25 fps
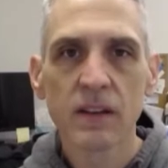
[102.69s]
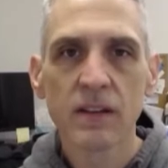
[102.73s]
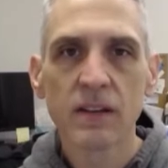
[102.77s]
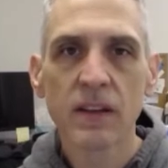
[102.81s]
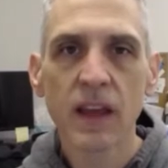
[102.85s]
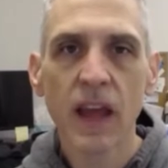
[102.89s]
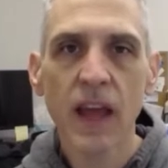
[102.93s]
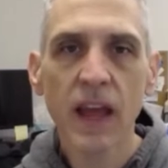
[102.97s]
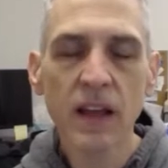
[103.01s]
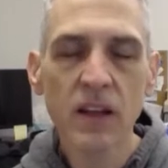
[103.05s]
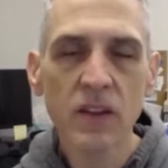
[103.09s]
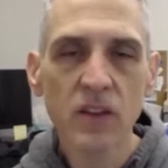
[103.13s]

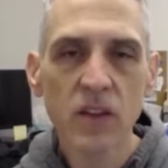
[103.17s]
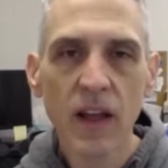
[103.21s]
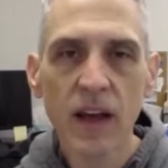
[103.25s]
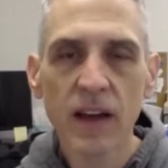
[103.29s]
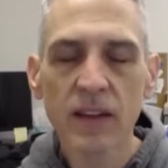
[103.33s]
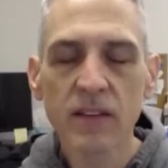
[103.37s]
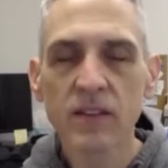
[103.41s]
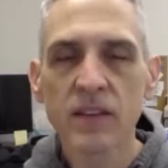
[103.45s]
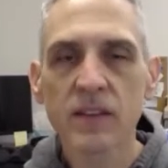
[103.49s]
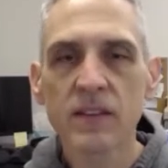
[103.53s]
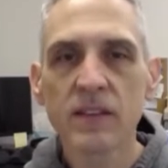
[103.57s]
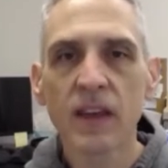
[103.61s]
Take
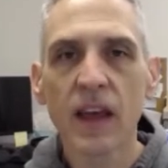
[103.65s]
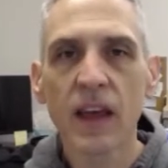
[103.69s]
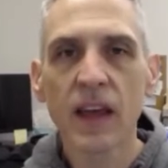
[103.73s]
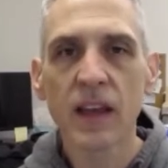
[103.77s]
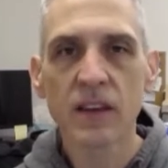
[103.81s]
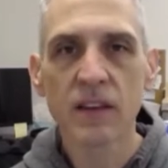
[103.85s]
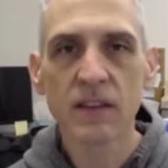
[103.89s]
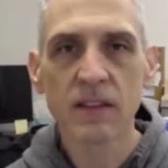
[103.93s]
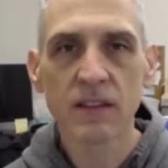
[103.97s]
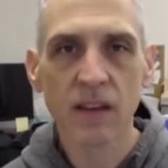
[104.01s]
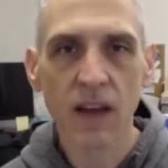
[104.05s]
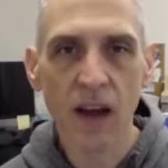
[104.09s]
less and
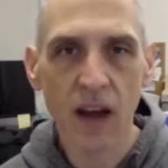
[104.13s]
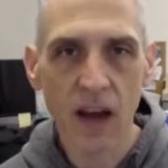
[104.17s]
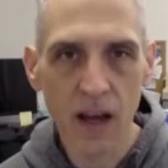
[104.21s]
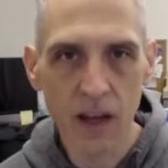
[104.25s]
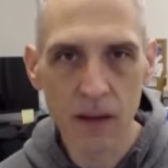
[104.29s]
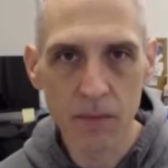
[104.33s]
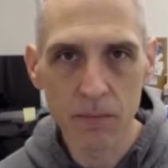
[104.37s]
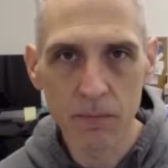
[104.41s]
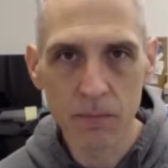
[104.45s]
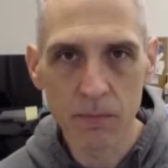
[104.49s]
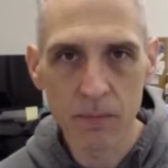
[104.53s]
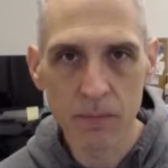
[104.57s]
take your time.
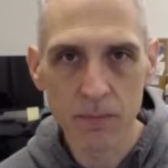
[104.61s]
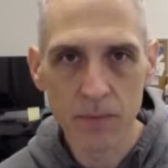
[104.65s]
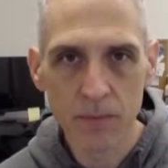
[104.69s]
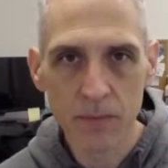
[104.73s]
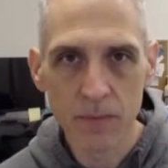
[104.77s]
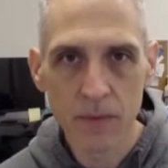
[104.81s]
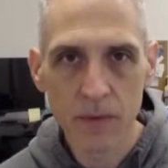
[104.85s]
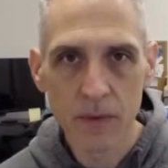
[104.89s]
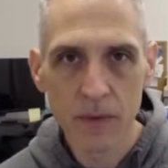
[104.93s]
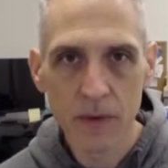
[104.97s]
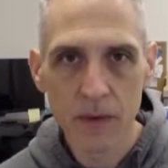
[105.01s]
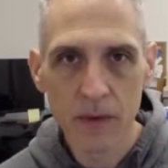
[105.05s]

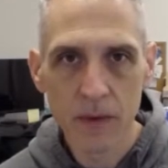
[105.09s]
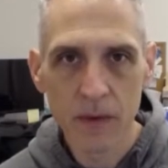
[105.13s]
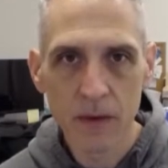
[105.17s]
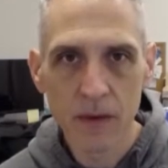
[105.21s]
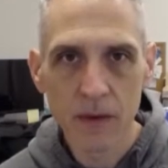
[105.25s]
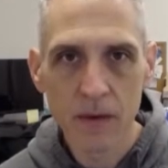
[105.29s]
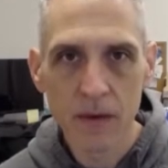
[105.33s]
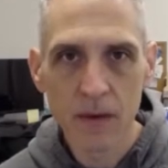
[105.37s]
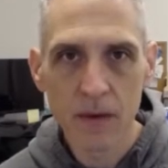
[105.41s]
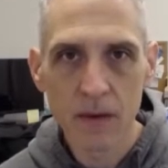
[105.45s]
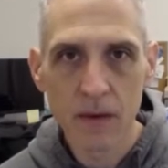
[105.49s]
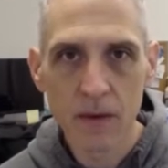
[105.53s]

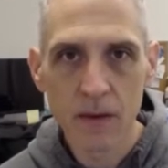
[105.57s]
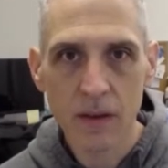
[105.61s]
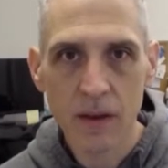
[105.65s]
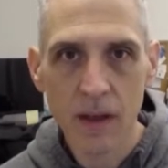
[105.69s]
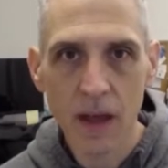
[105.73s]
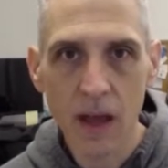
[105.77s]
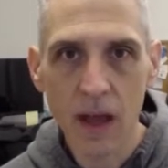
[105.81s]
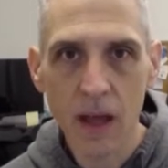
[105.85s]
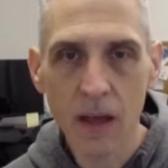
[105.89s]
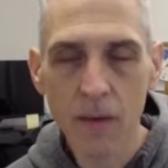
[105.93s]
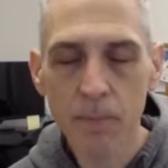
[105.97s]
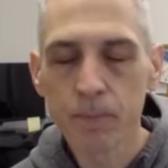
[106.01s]

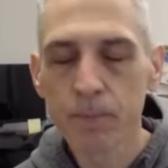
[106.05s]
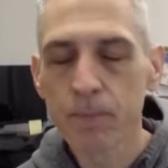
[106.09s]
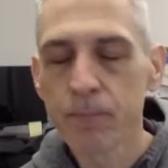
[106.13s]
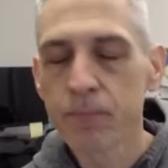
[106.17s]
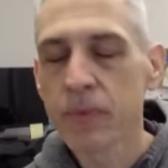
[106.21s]
Okay?